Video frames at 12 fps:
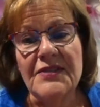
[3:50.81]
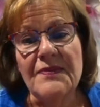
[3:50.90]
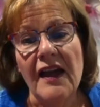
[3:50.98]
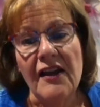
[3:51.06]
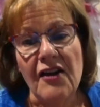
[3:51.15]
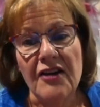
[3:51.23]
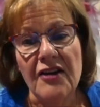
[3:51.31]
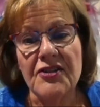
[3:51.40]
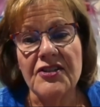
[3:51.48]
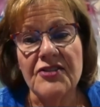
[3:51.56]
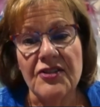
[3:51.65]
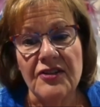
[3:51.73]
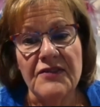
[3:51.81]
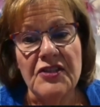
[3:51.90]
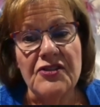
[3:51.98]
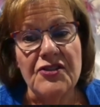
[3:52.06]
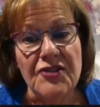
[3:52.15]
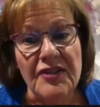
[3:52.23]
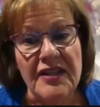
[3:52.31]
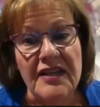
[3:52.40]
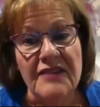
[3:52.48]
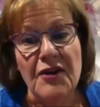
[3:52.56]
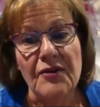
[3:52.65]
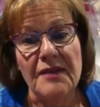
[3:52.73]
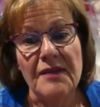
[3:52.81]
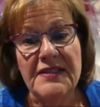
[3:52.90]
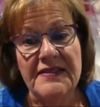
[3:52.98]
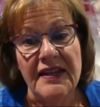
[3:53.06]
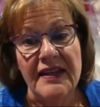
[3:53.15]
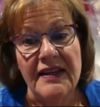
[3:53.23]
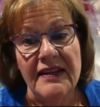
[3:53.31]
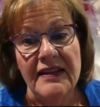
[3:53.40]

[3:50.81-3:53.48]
It was my honor to serve the Junior League of Oklahoma City.